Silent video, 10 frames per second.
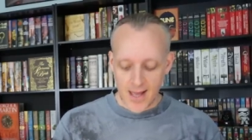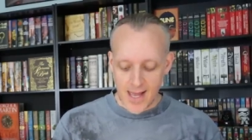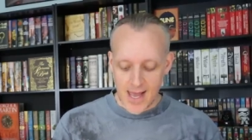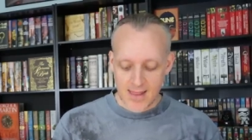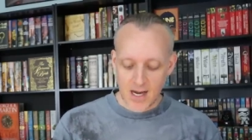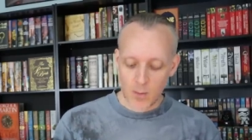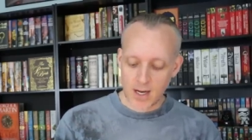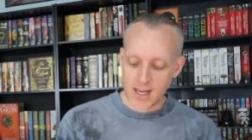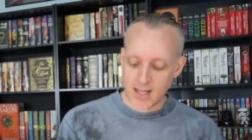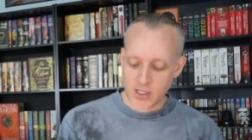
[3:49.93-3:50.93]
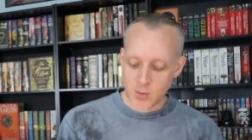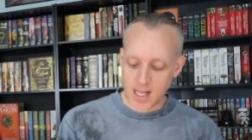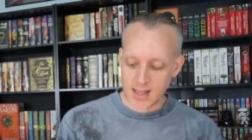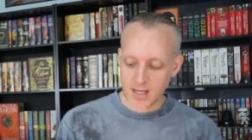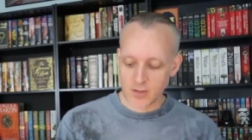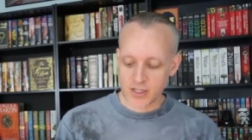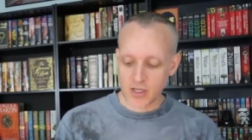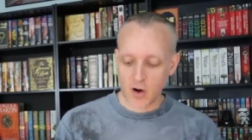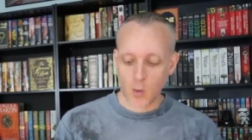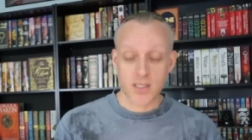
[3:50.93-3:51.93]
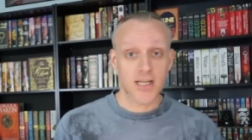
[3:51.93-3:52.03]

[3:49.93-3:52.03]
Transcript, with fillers: And then I want to end this with a little Star Wars.